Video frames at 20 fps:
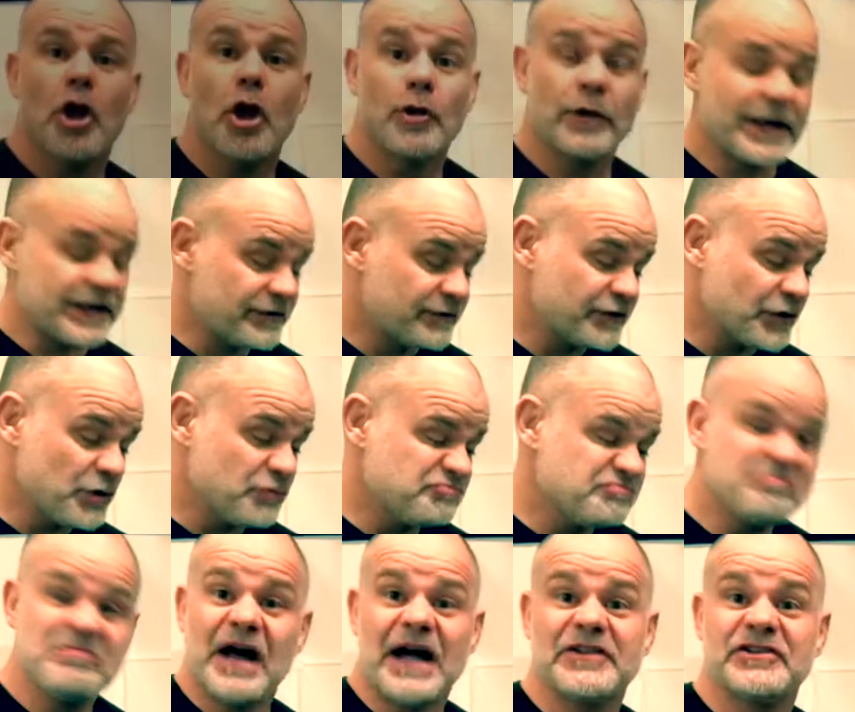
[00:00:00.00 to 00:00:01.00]
Okay, so
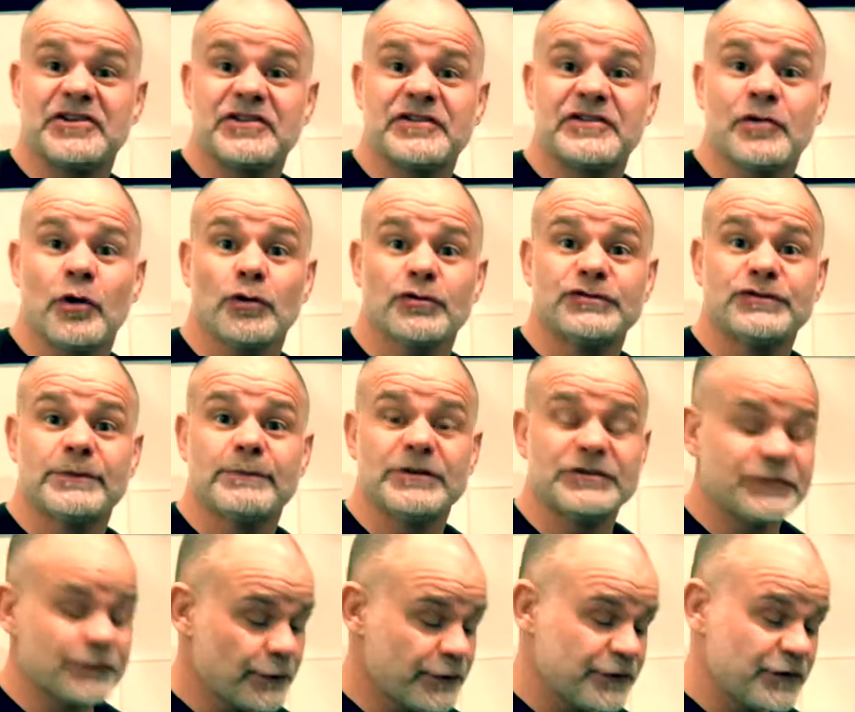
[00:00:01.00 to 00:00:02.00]
I just told you a
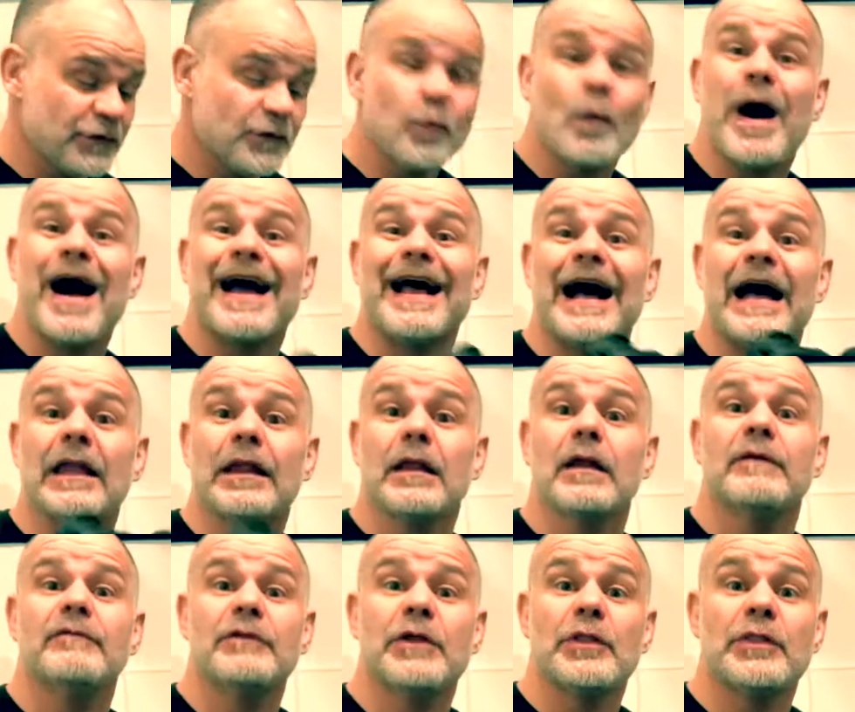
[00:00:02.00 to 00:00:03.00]
bunch of reasons why I
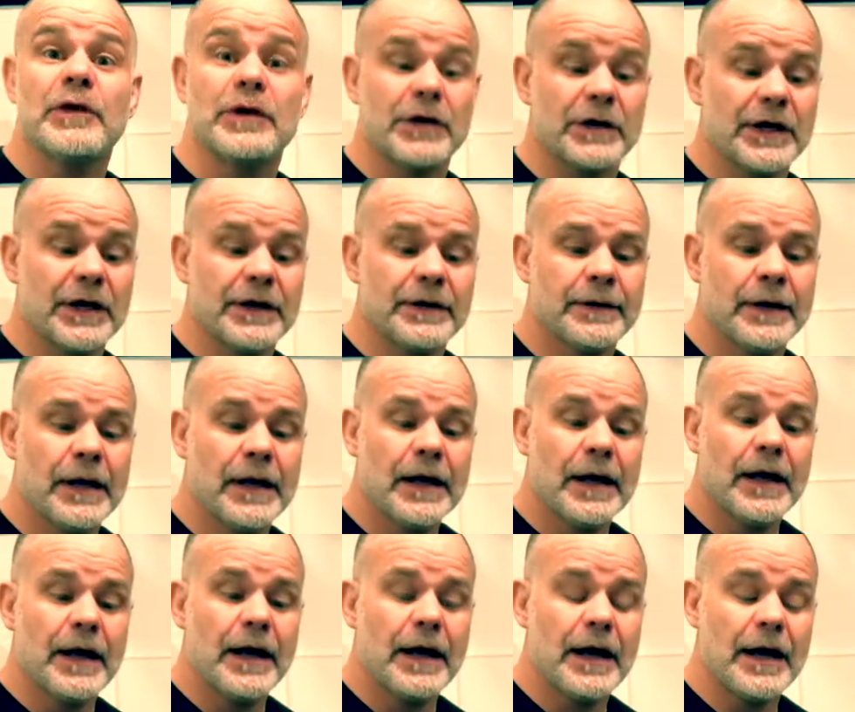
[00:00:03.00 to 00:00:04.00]
love the Theragun.
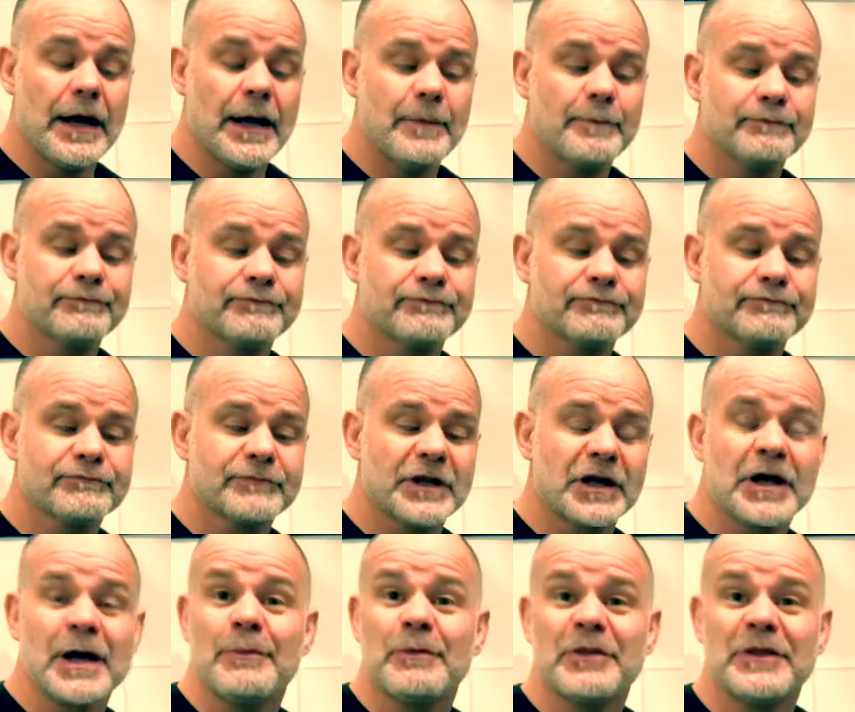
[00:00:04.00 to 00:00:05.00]
A
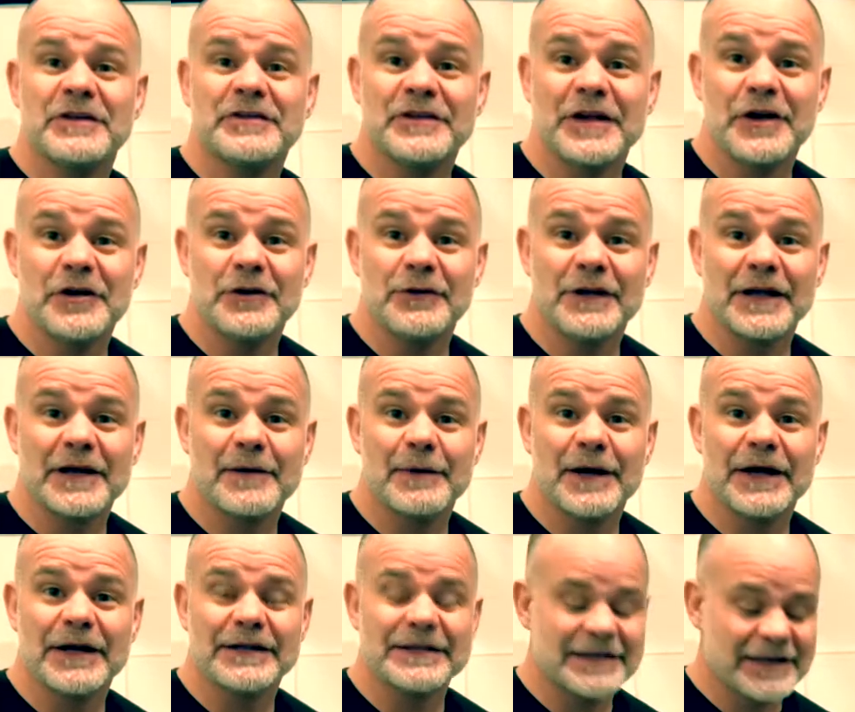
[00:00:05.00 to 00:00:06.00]
couple things that I don't like
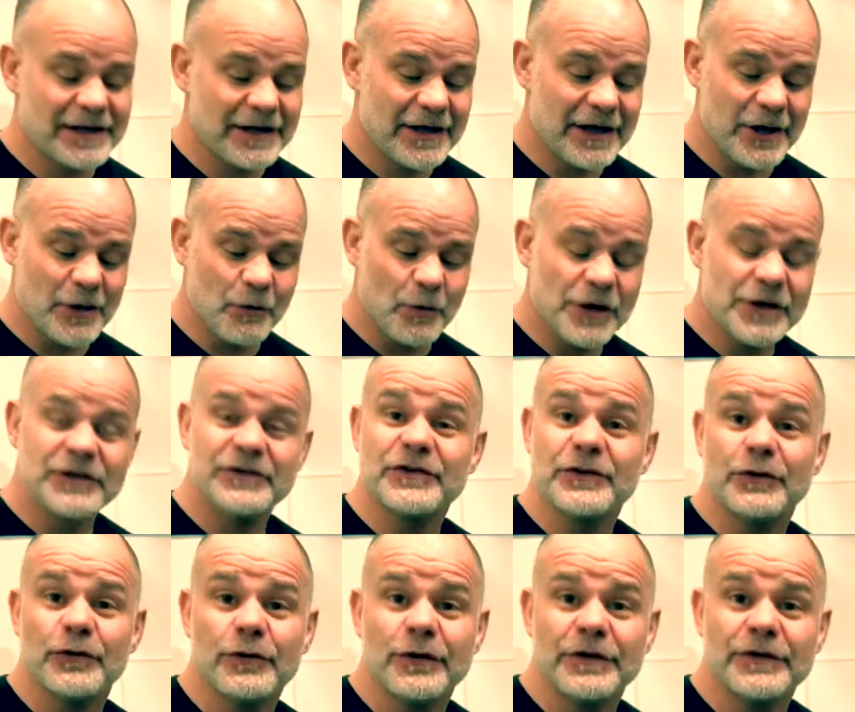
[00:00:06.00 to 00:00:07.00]
about it. One is
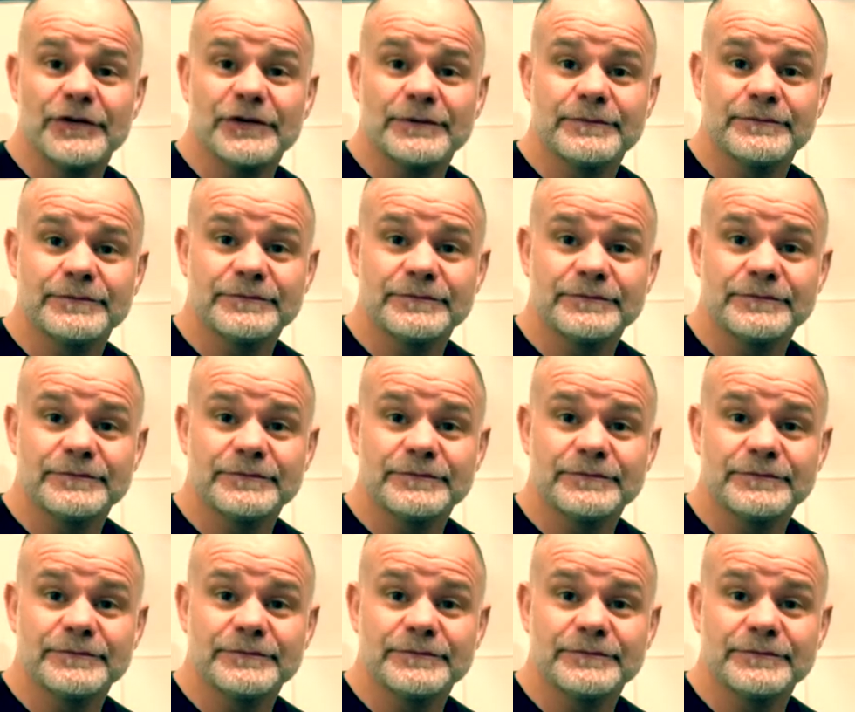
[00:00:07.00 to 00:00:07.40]
the noise.